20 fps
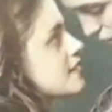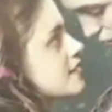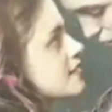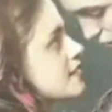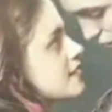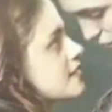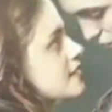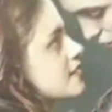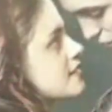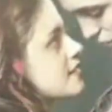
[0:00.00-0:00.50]

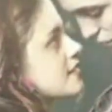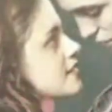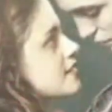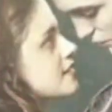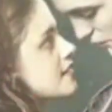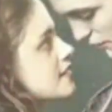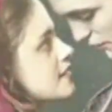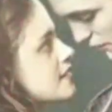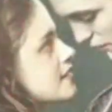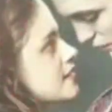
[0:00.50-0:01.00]
Edward
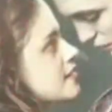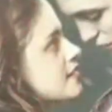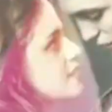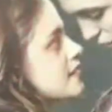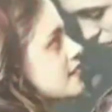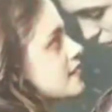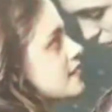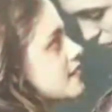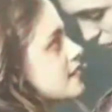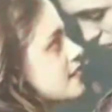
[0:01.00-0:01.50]
continued to
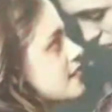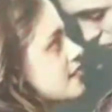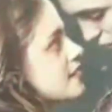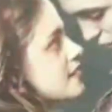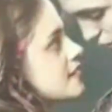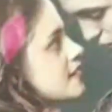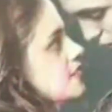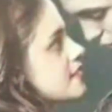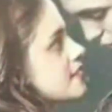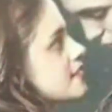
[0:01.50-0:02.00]
serve the
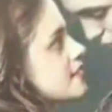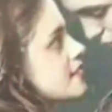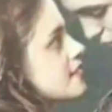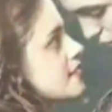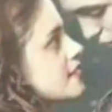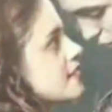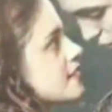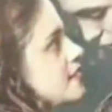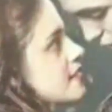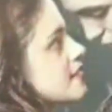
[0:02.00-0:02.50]

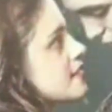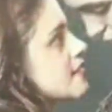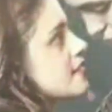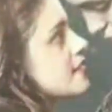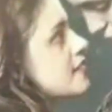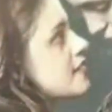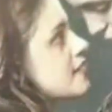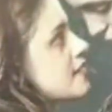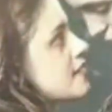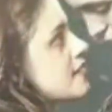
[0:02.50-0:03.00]
society with
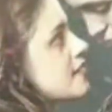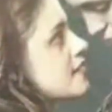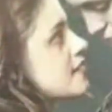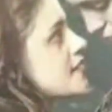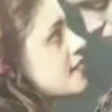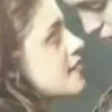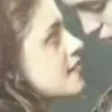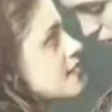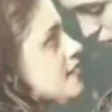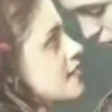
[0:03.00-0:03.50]

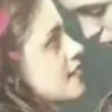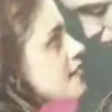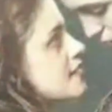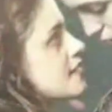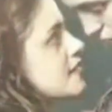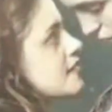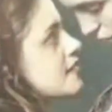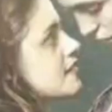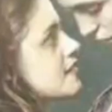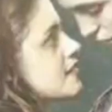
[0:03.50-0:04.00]
distinction,
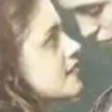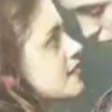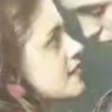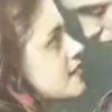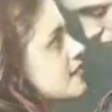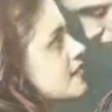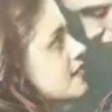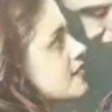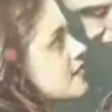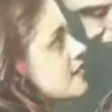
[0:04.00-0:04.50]
taking on
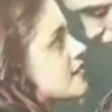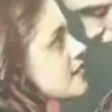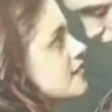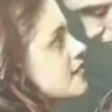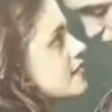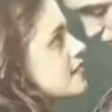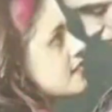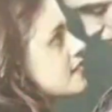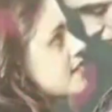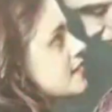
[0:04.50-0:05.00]
missions and
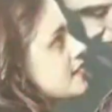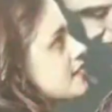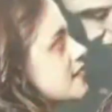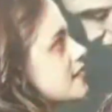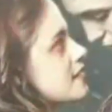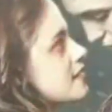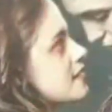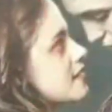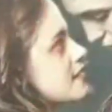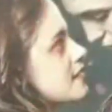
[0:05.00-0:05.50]
completing
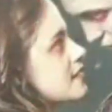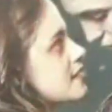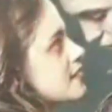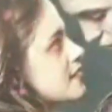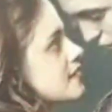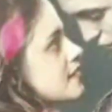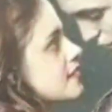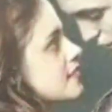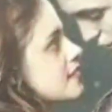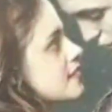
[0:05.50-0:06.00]
them with
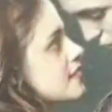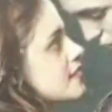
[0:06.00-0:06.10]
skill and